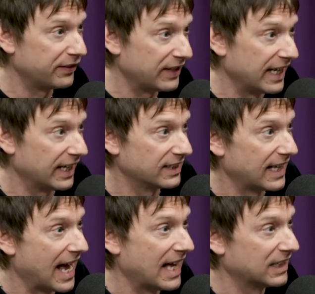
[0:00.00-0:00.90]
things
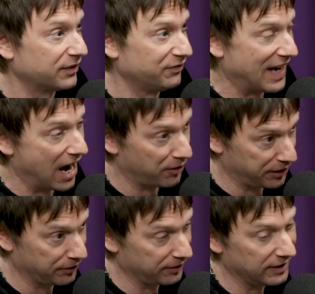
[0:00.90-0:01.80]
as
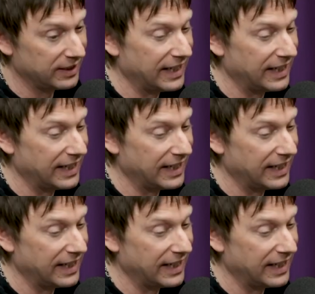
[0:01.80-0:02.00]
value.